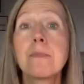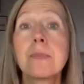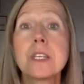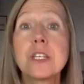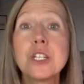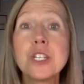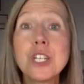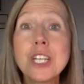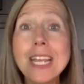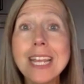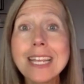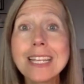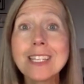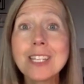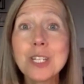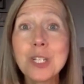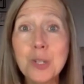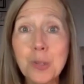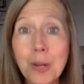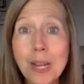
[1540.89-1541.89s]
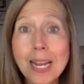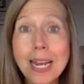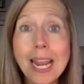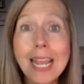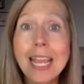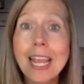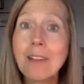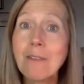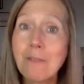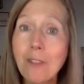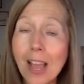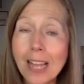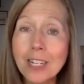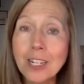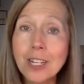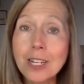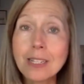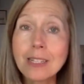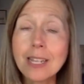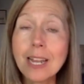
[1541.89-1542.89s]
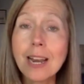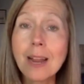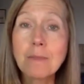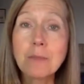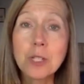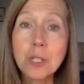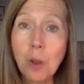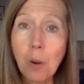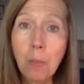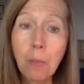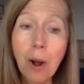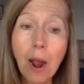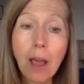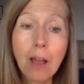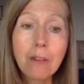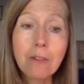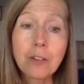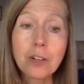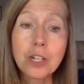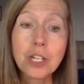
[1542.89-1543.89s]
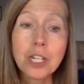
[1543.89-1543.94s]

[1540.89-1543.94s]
She is treating infections, and I'm so proud of her.